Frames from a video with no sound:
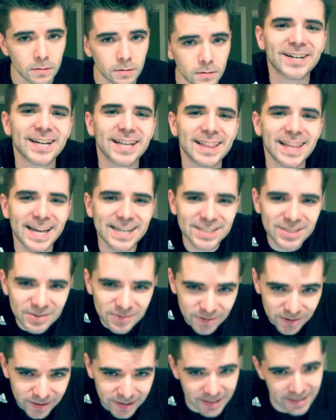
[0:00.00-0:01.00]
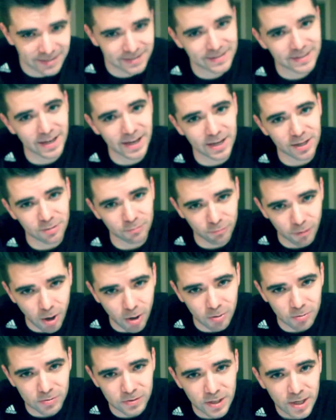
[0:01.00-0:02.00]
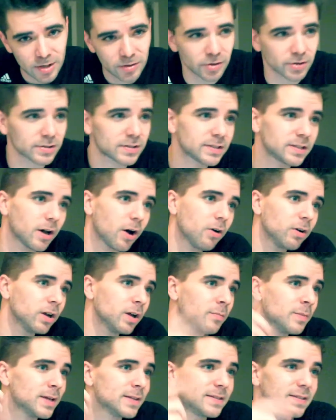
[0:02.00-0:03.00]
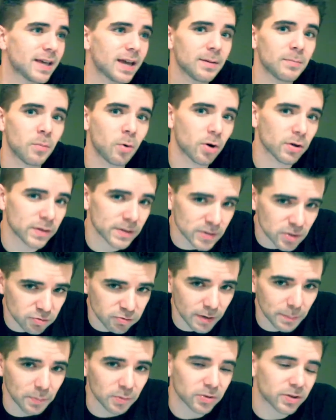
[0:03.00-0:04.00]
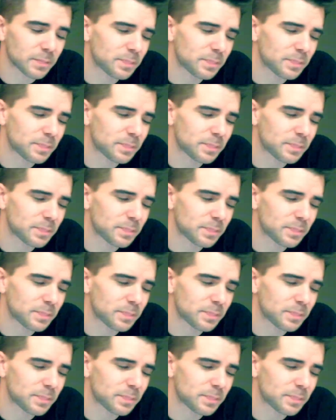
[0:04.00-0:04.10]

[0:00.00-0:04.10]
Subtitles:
Cholesterol intake rose. Their sodium intake more than tripled.